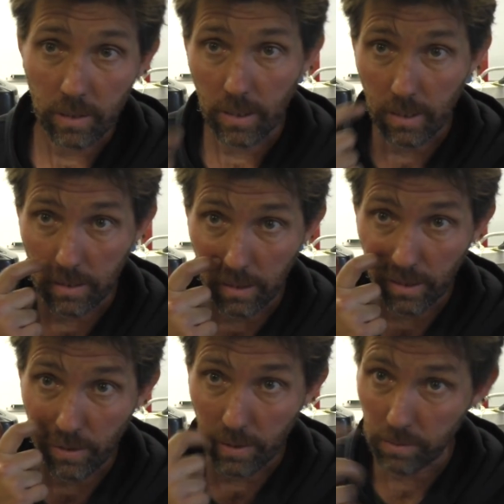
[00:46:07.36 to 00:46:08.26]
at the
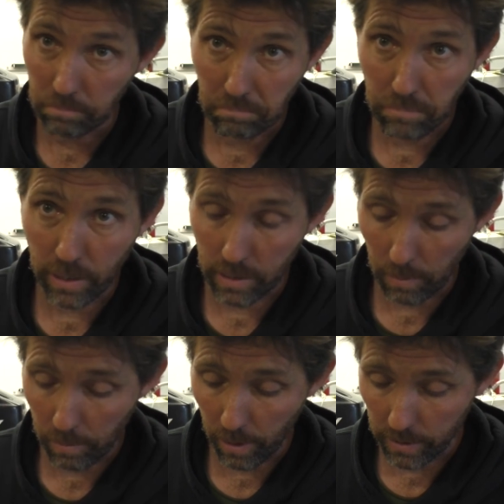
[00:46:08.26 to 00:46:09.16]
cylinder end is a pretty
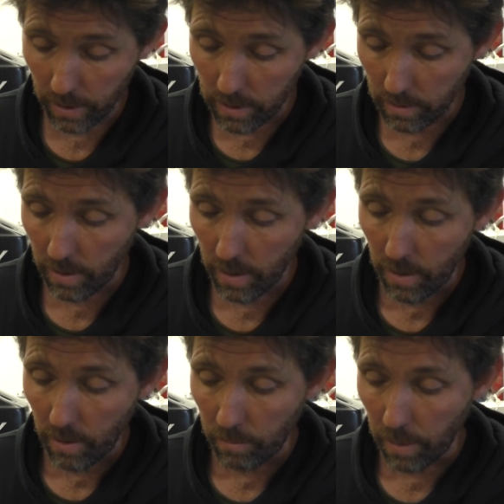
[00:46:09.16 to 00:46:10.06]
similar process,
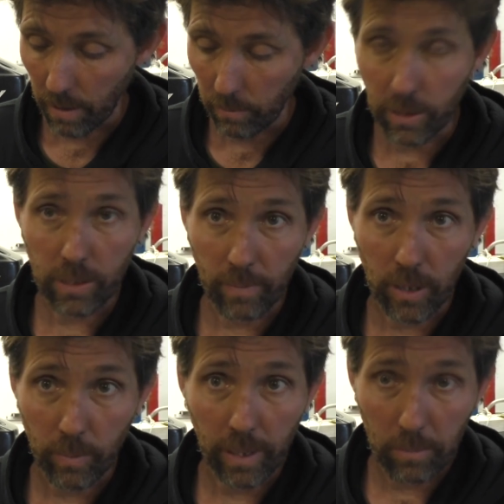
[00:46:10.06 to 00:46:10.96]
but we just got to
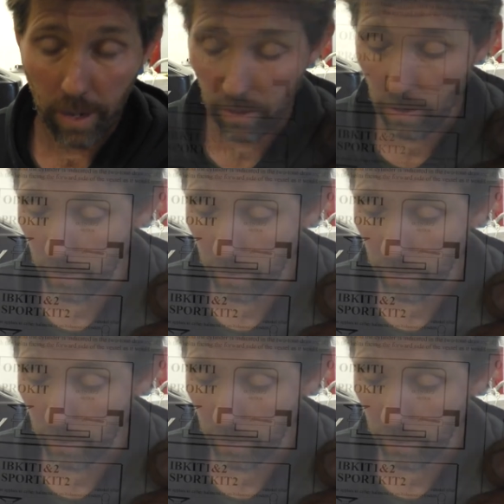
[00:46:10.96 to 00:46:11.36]
make sure we get them around